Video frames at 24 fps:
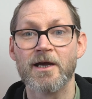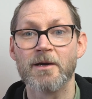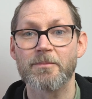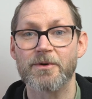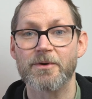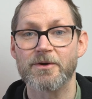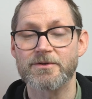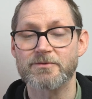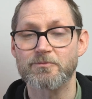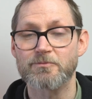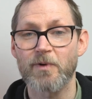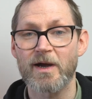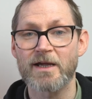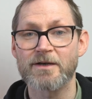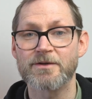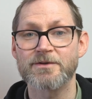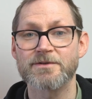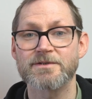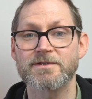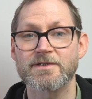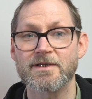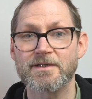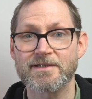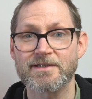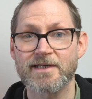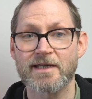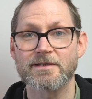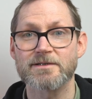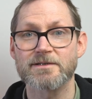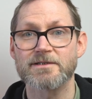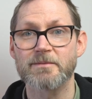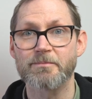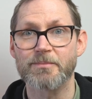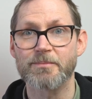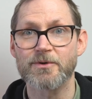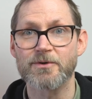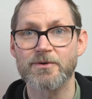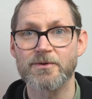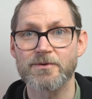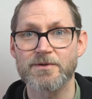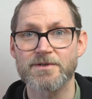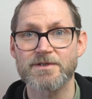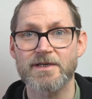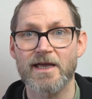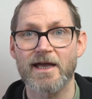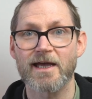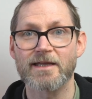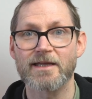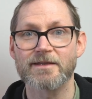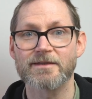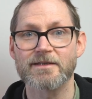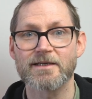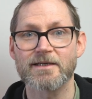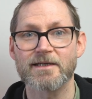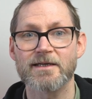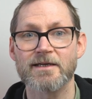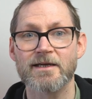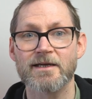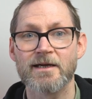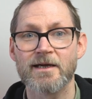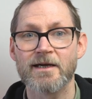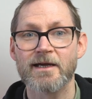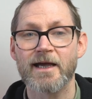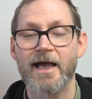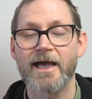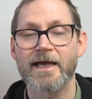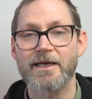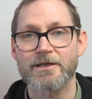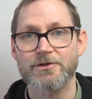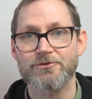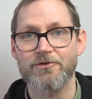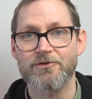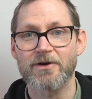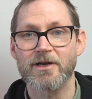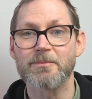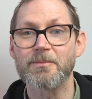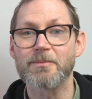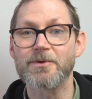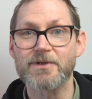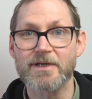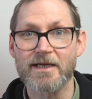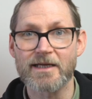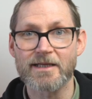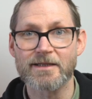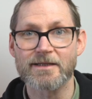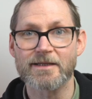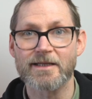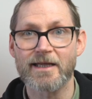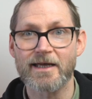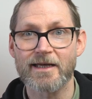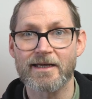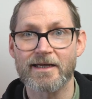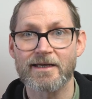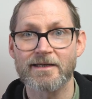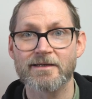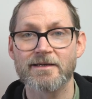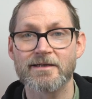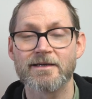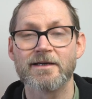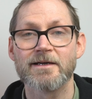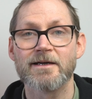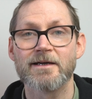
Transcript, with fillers: But as well as the sensor boost and the extra element in there,